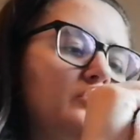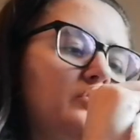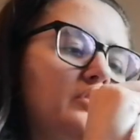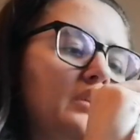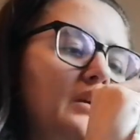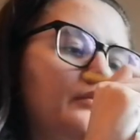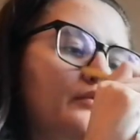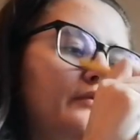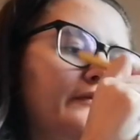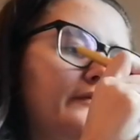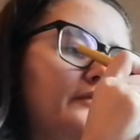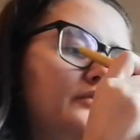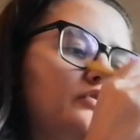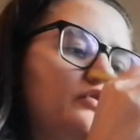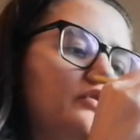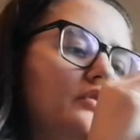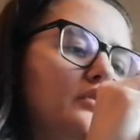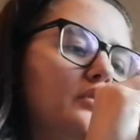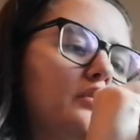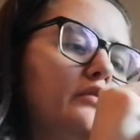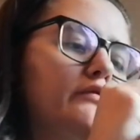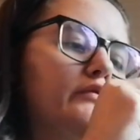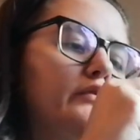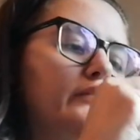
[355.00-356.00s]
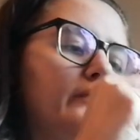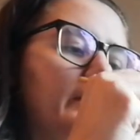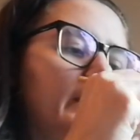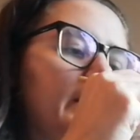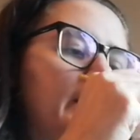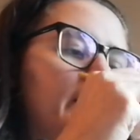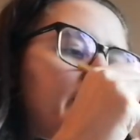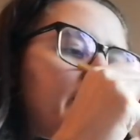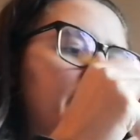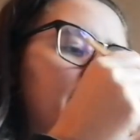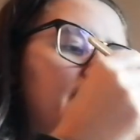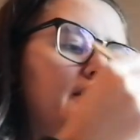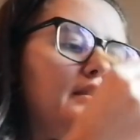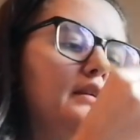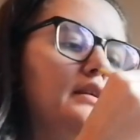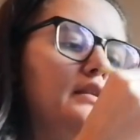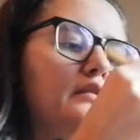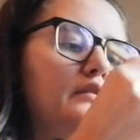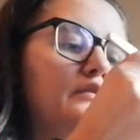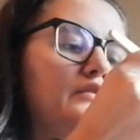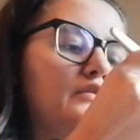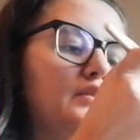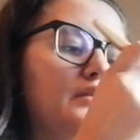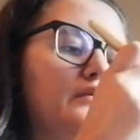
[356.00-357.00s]
the shape of a star reflected
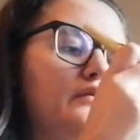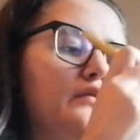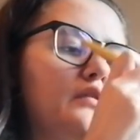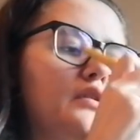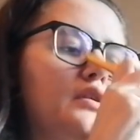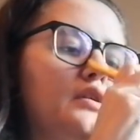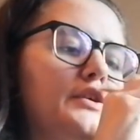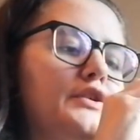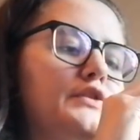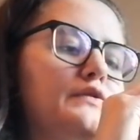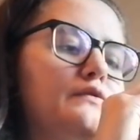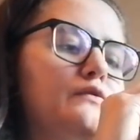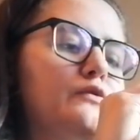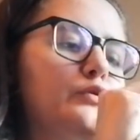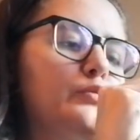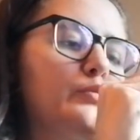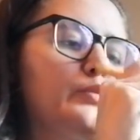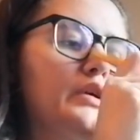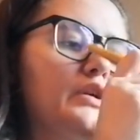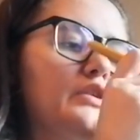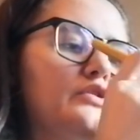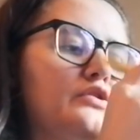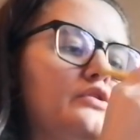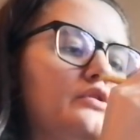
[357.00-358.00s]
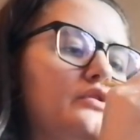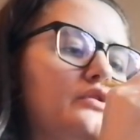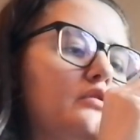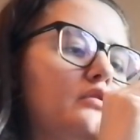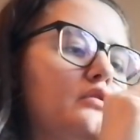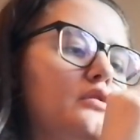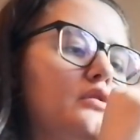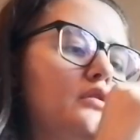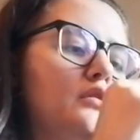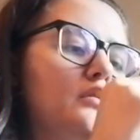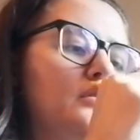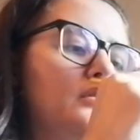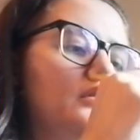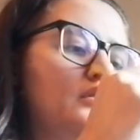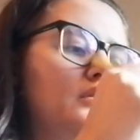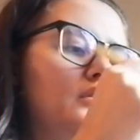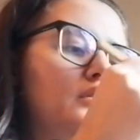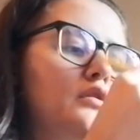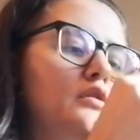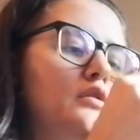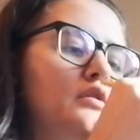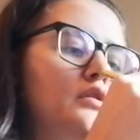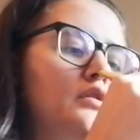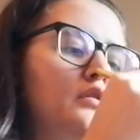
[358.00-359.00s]
in the safety eyes for the picture.
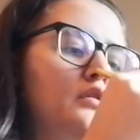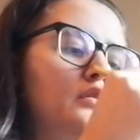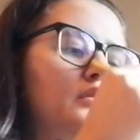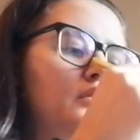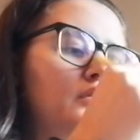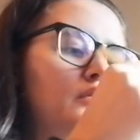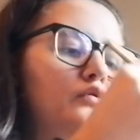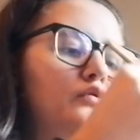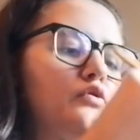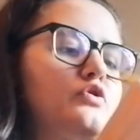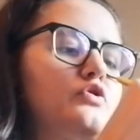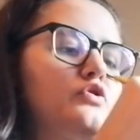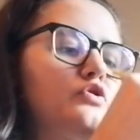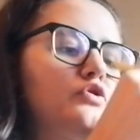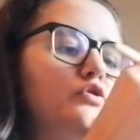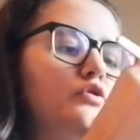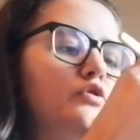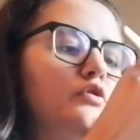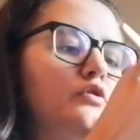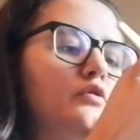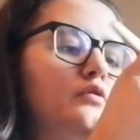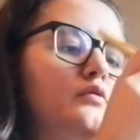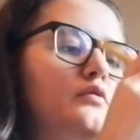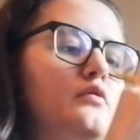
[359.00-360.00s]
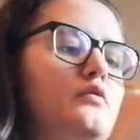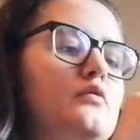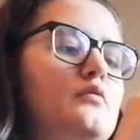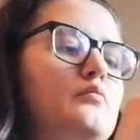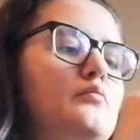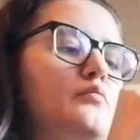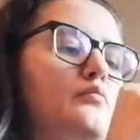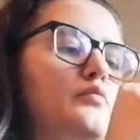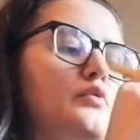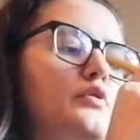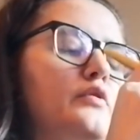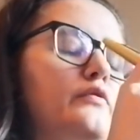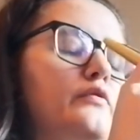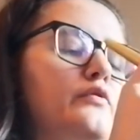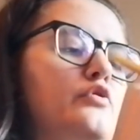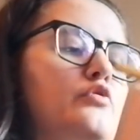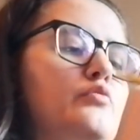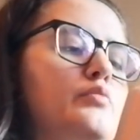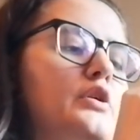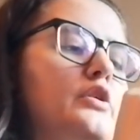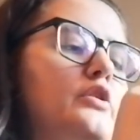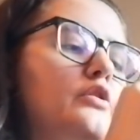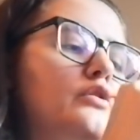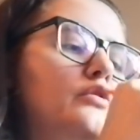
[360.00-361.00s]
Not sure. Both could
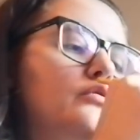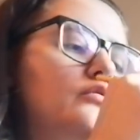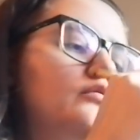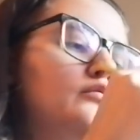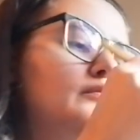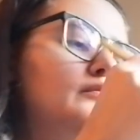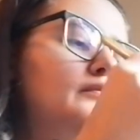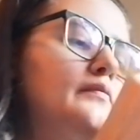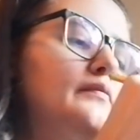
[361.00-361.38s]
be cute.